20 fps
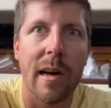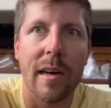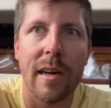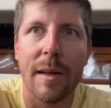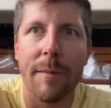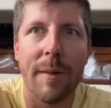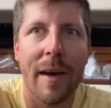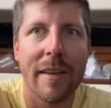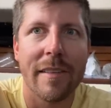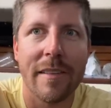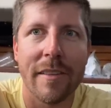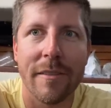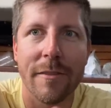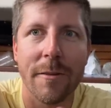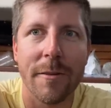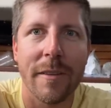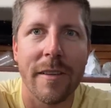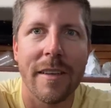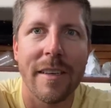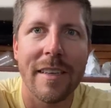passing
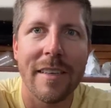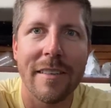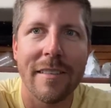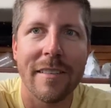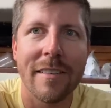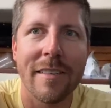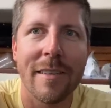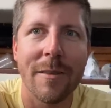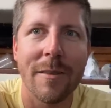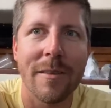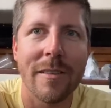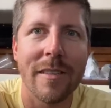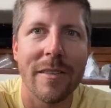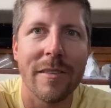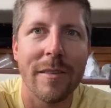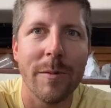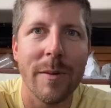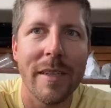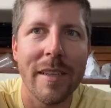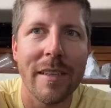through the east coast of
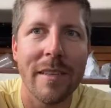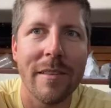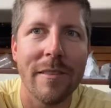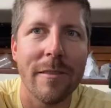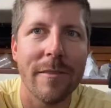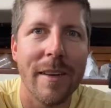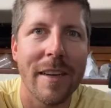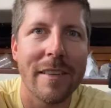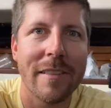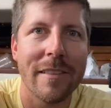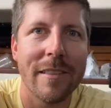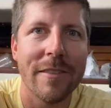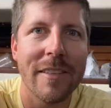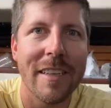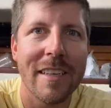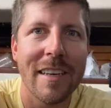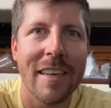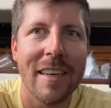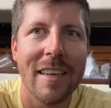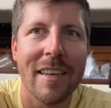Sweden through
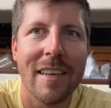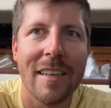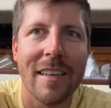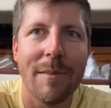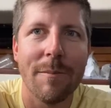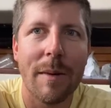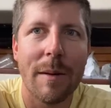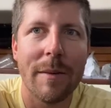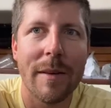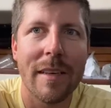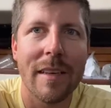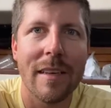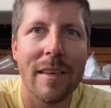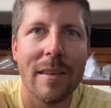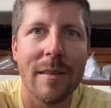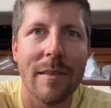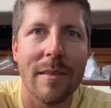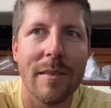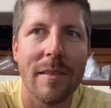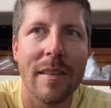Västervik,
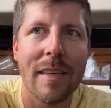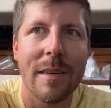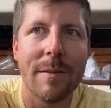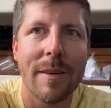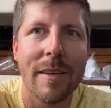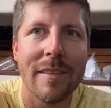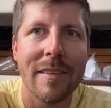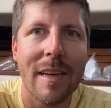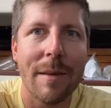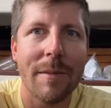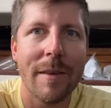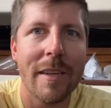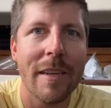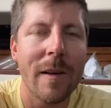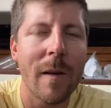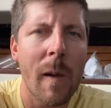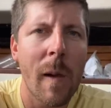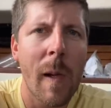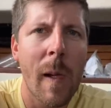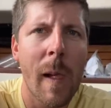maybe think about stopping
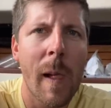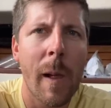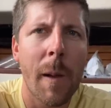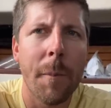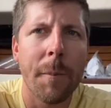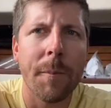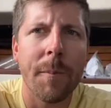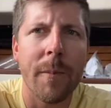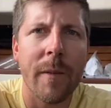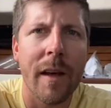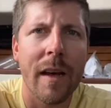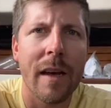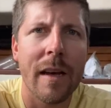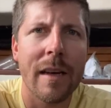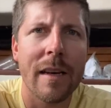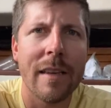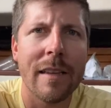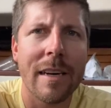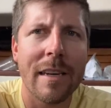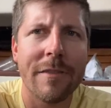here. In
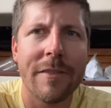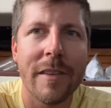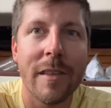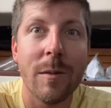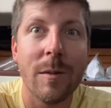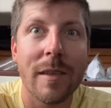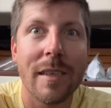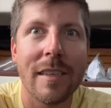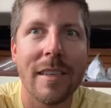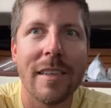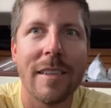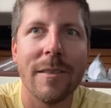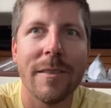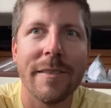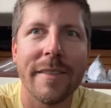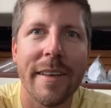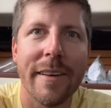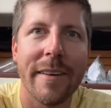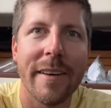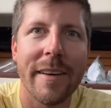the next video, we'll continue
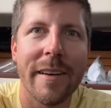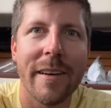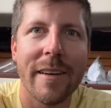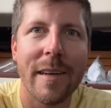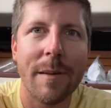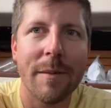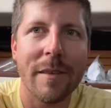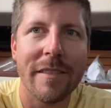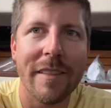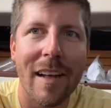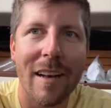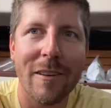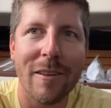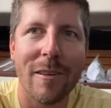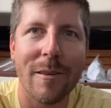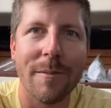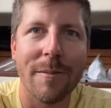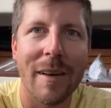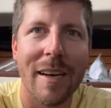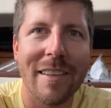sailing on up to
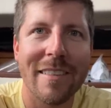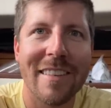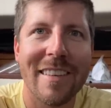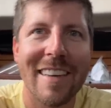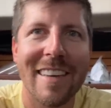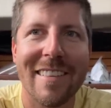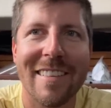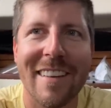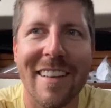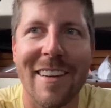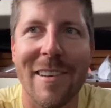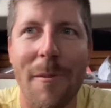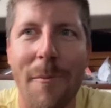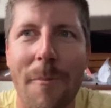Stockholm. I'll see you guys then.